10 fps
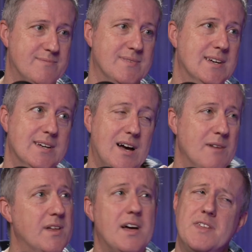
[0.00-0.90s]
Yeah. I
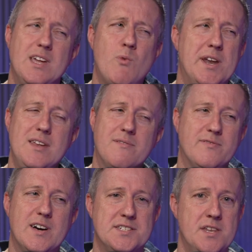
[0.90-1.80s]
don't think he won any of the
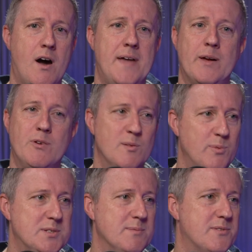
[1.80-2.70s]
first 9. They were in the
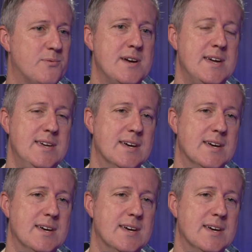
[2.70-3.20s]
bottom 3.